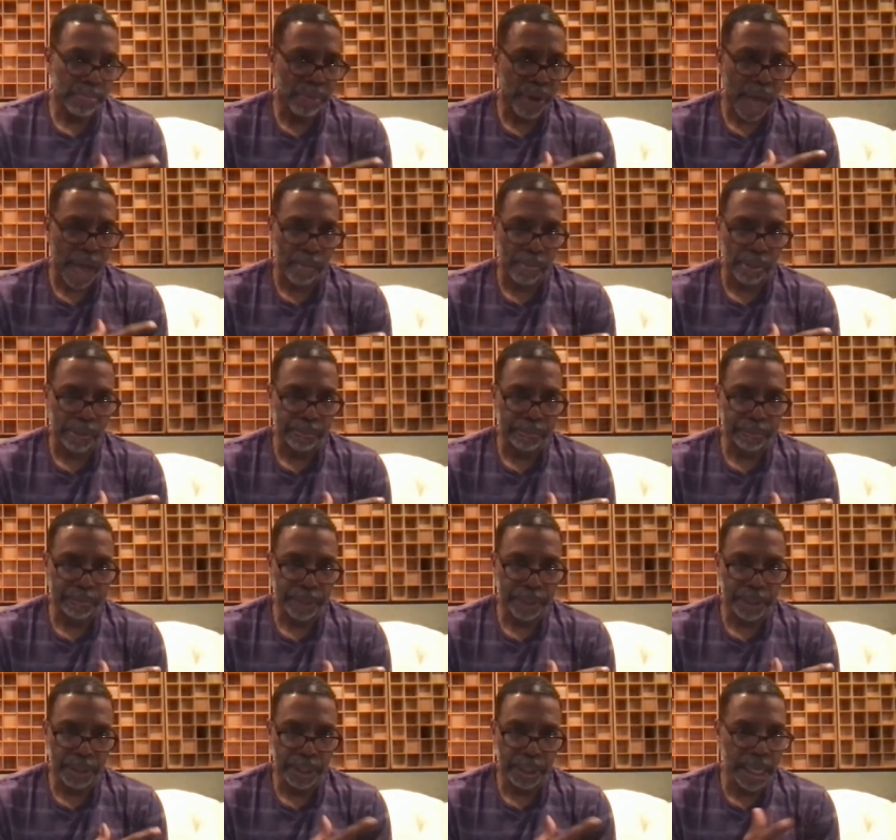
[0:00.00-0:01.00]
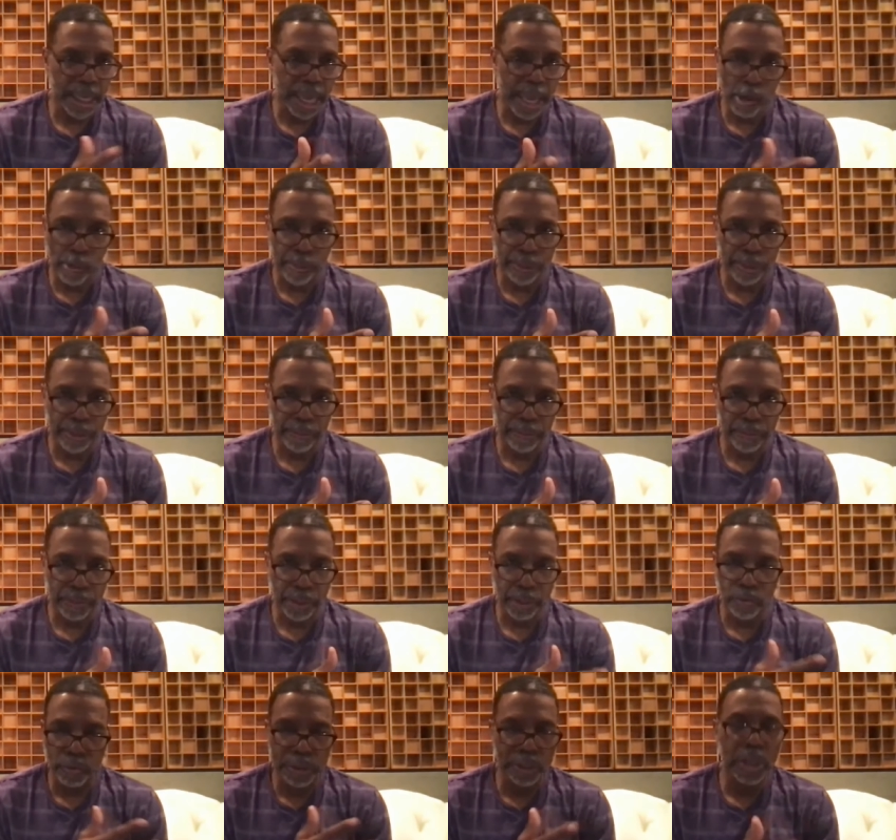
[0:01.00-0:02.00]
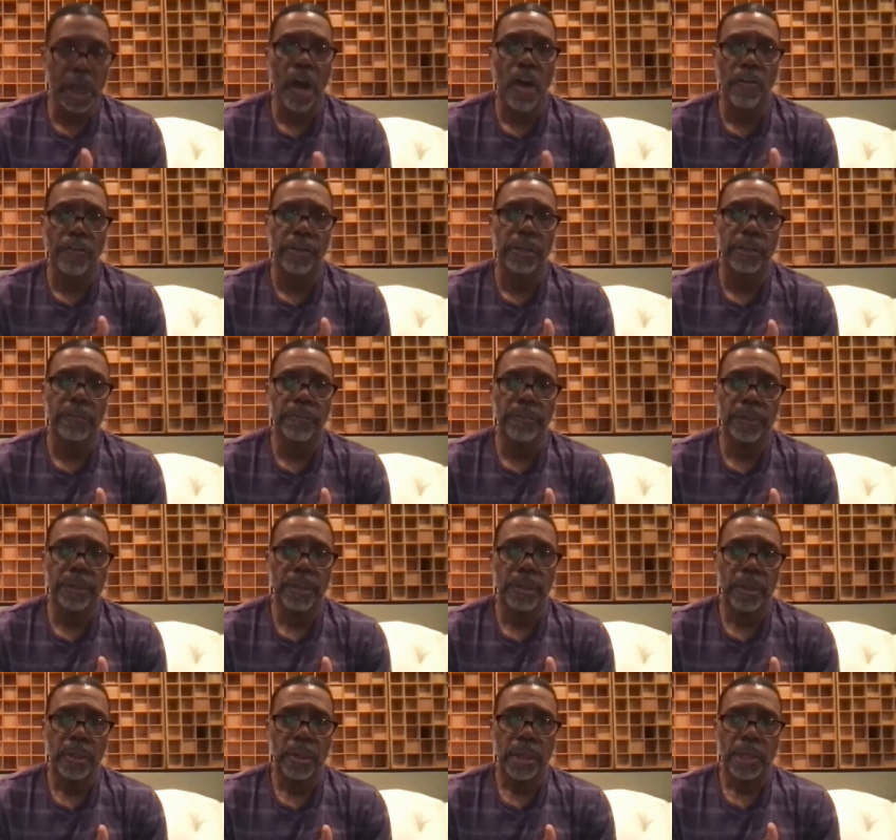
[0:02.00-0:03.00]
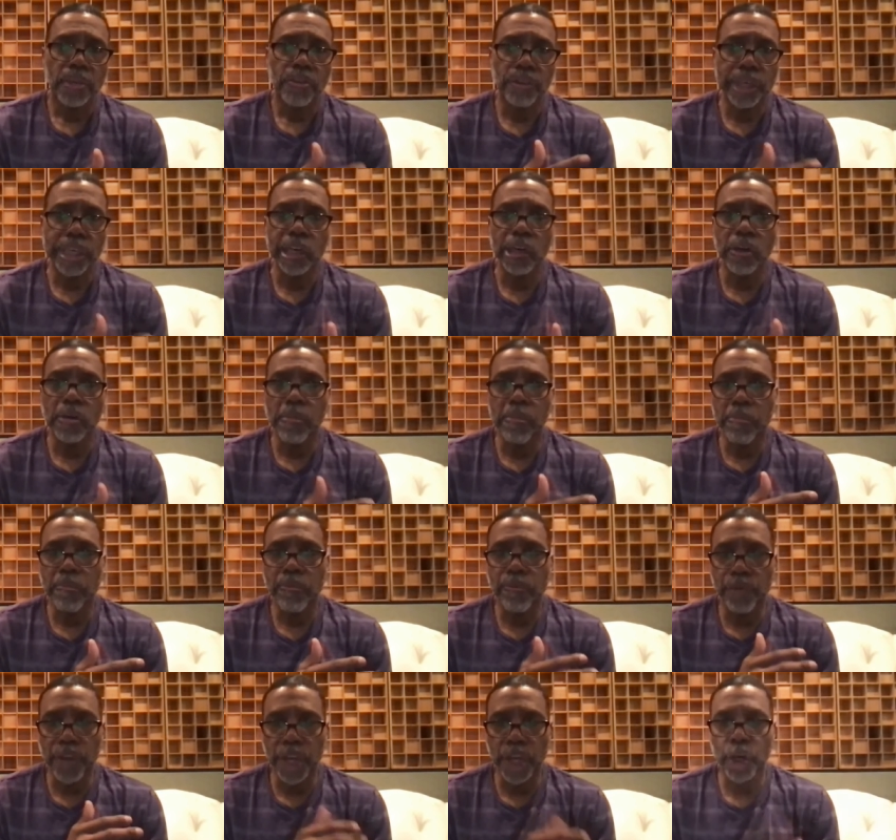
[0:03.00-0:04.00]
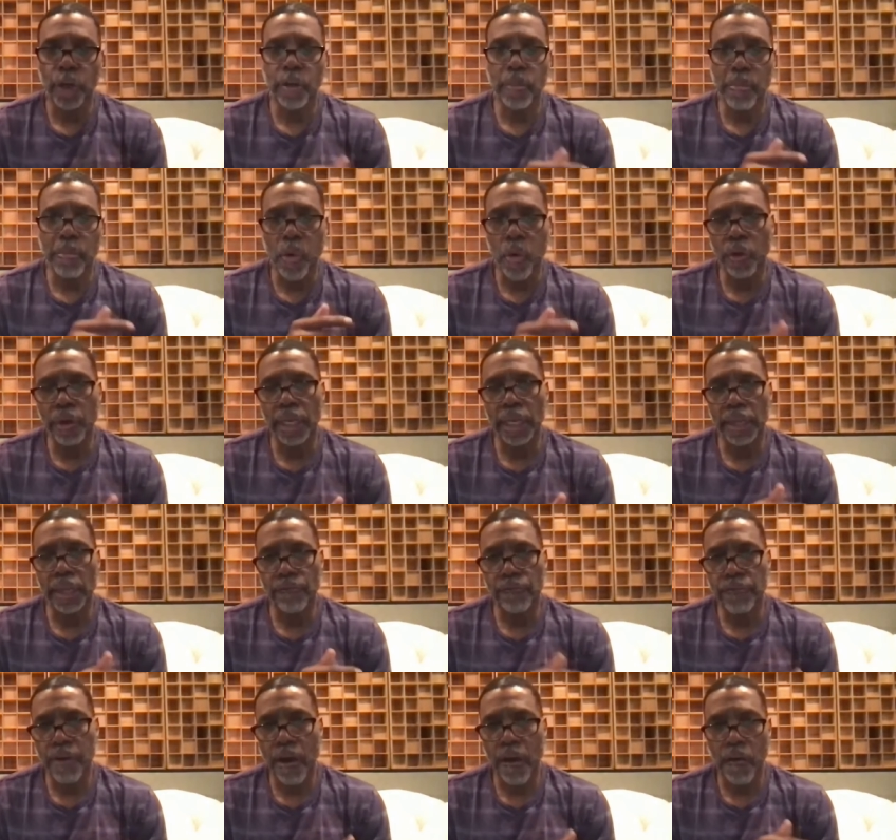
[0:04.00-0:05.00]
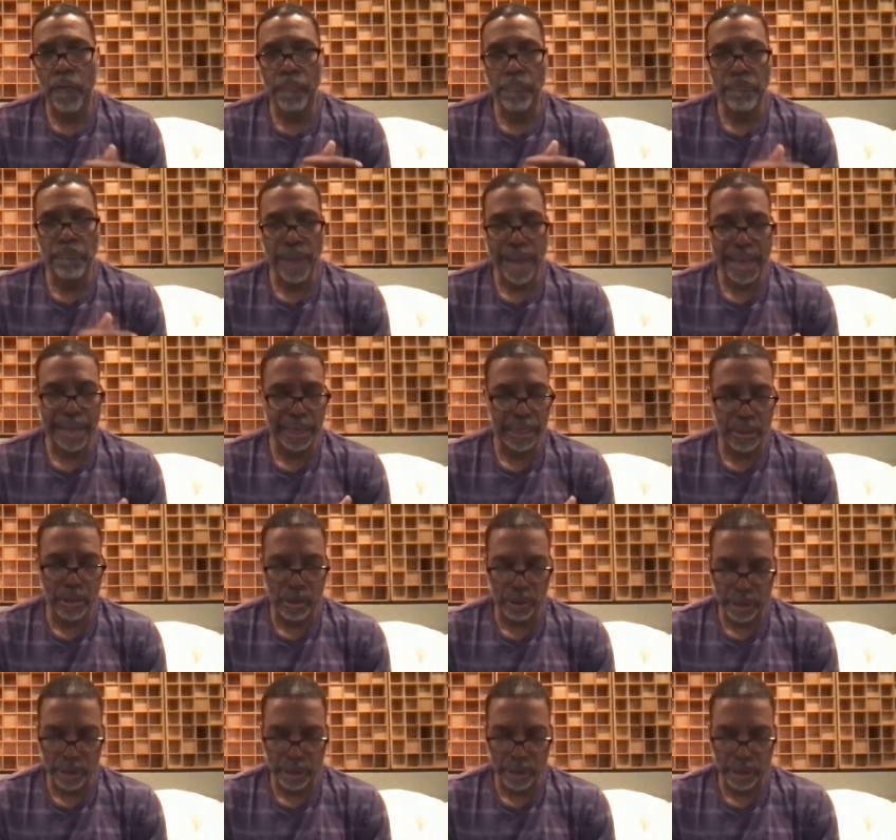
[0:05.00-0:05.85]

the problem. It doesn't help it, doesn't resolve it. Finger, finger pointing and fault finding